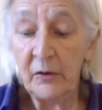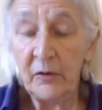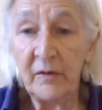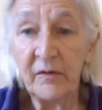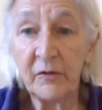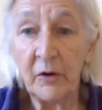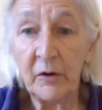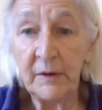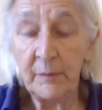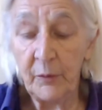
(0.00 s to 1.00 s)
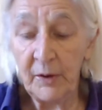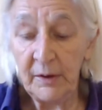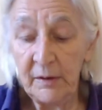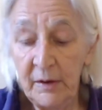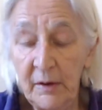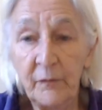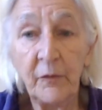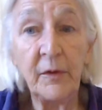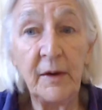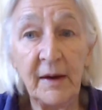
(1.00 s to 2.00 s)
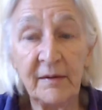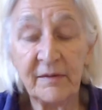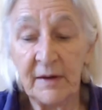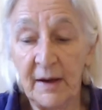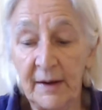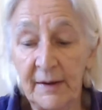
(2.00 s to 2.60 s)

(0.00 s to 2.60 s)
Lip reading: to the starting point for the next line.